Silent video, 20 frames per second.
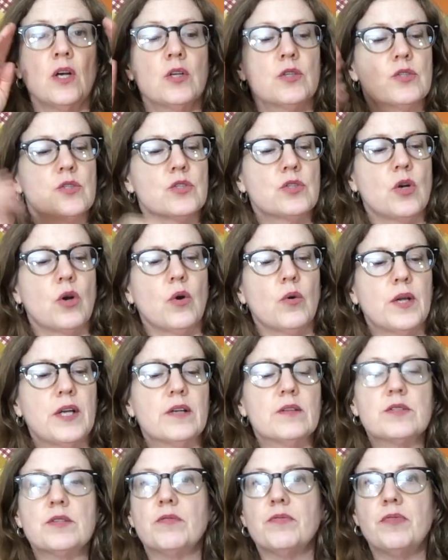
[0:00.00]
So
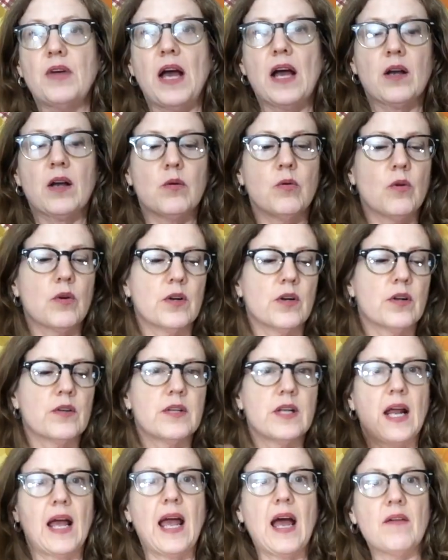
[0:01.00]
here's a fat quarter
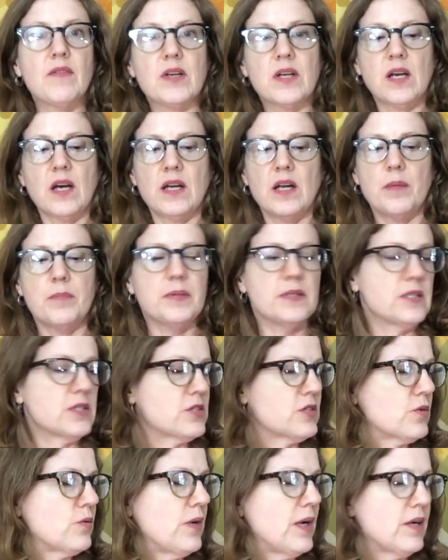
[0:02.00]
that I haven't cut up into
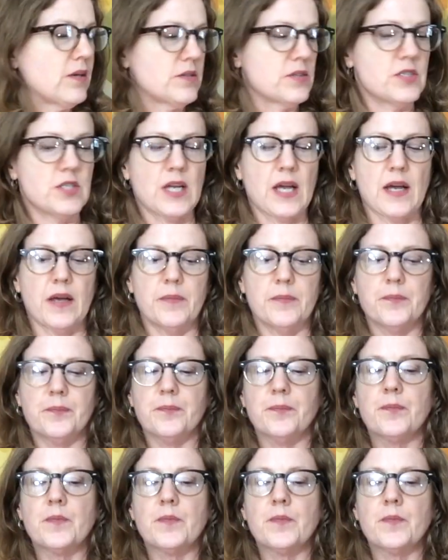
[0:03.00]
squares yet,